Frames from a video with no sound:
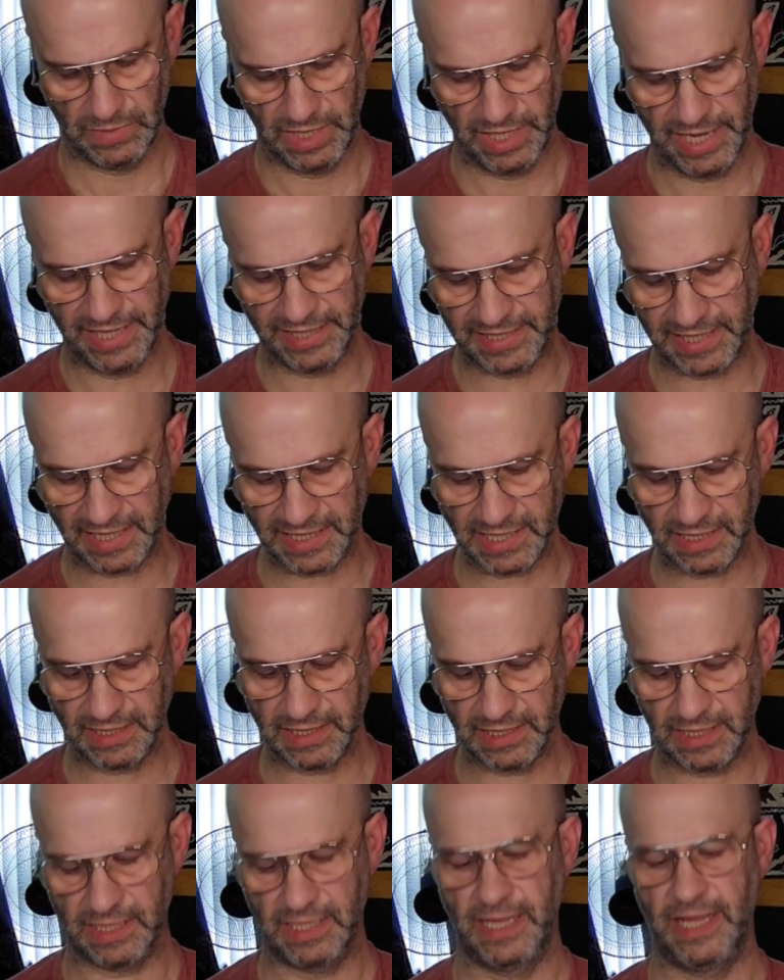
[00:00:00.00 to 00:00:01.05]
it
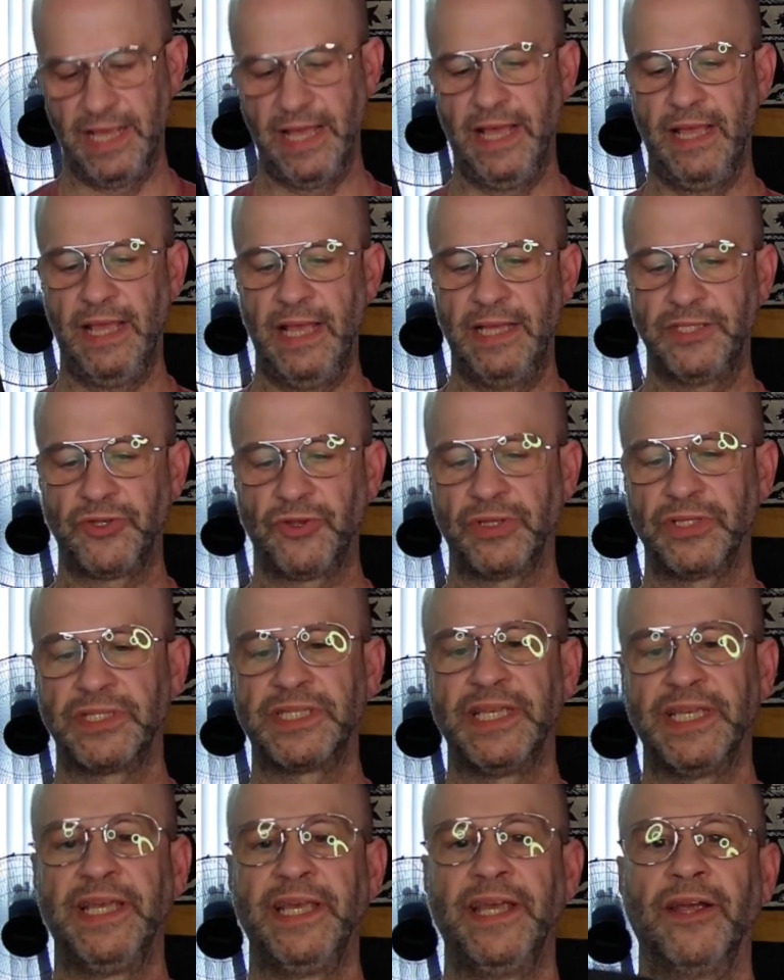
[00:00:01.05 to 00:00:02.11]
doesn't, as you can
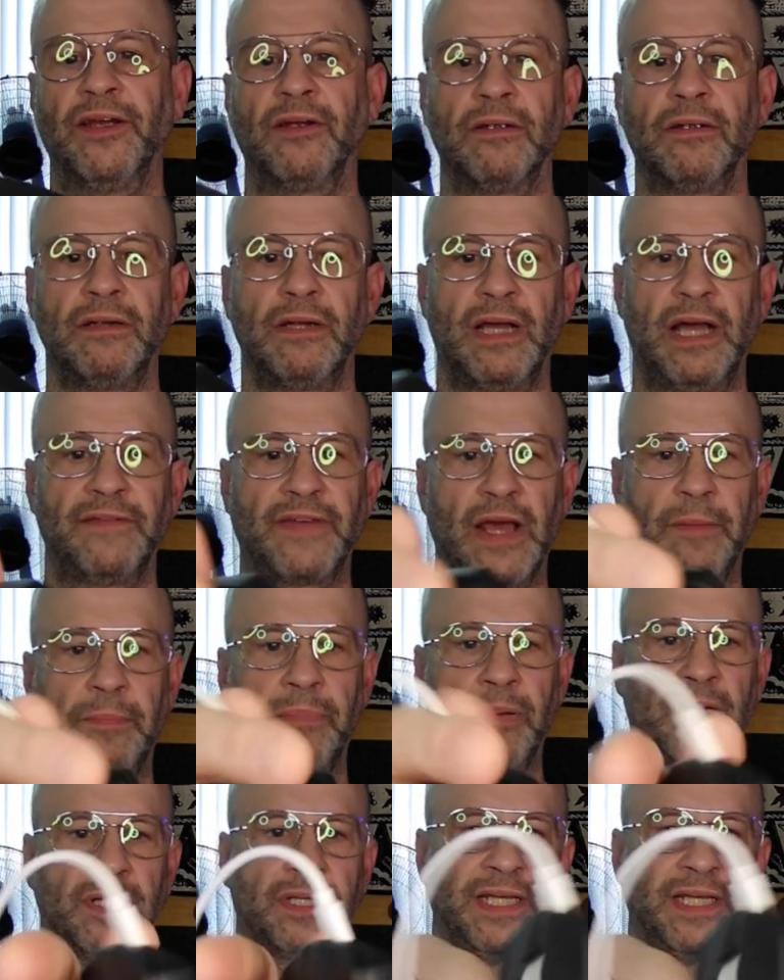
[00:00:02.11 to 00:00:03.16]
see here, I've got it plugged